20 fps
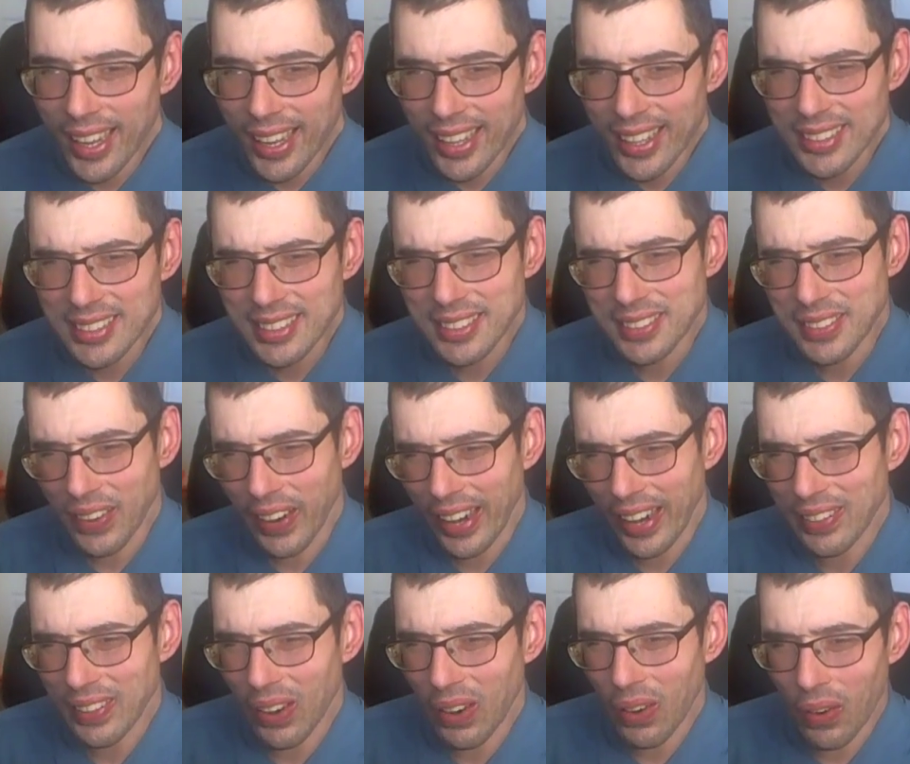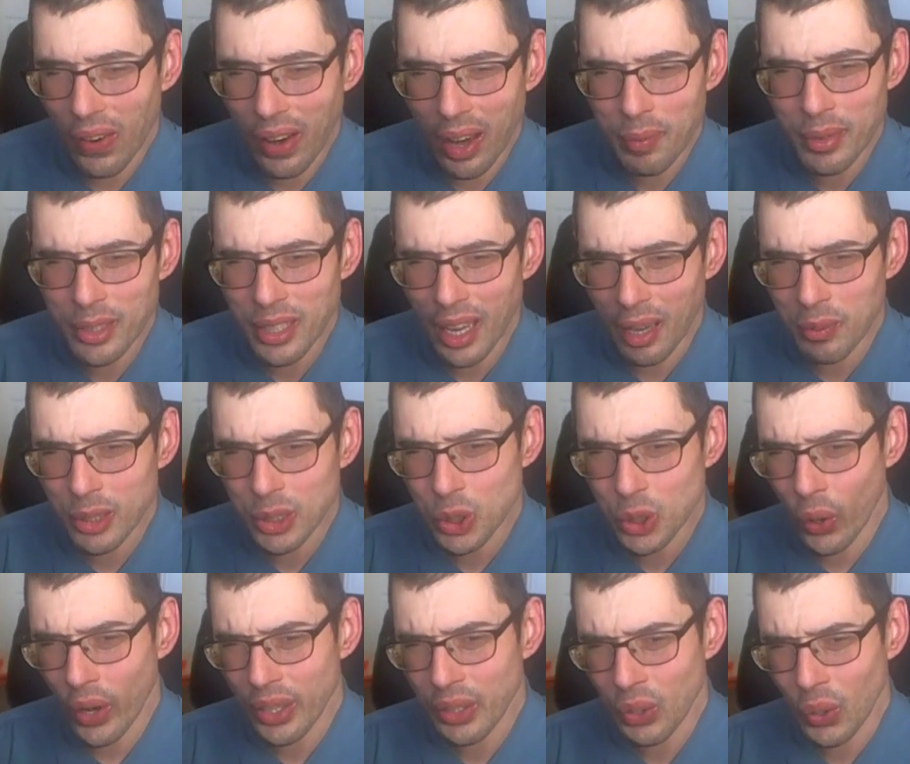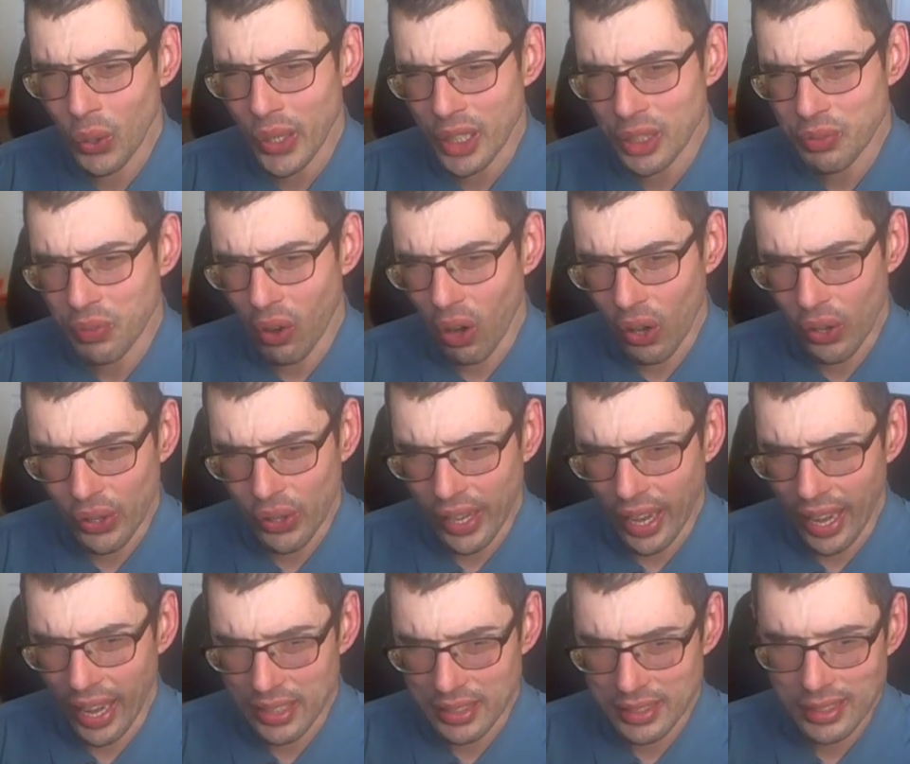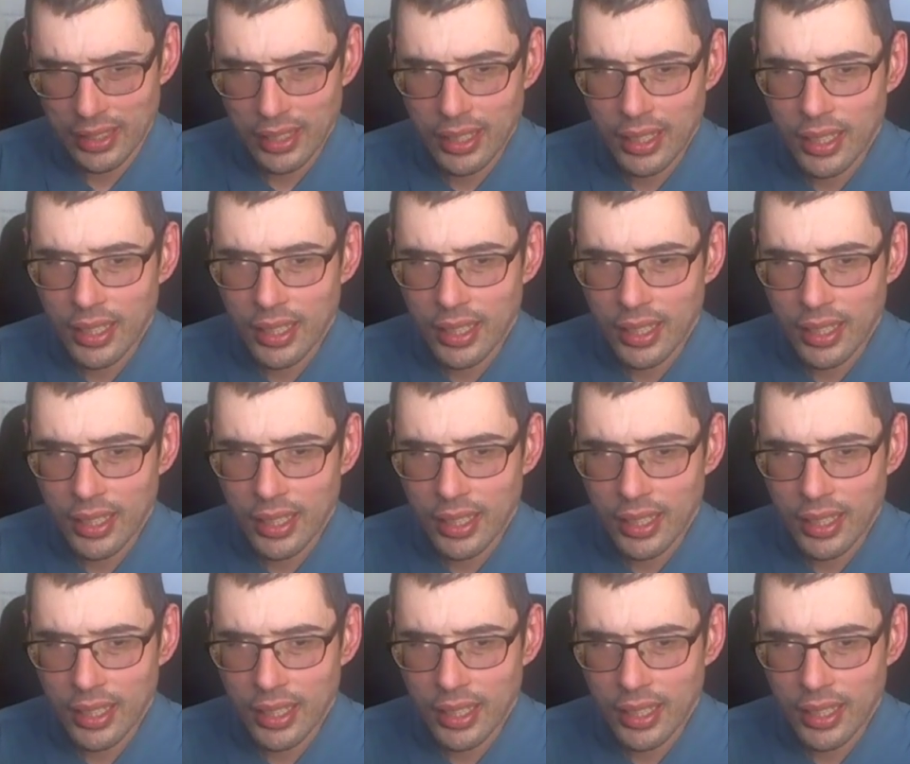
This is great though. I mean, I'm enjoying doing this for all you guys.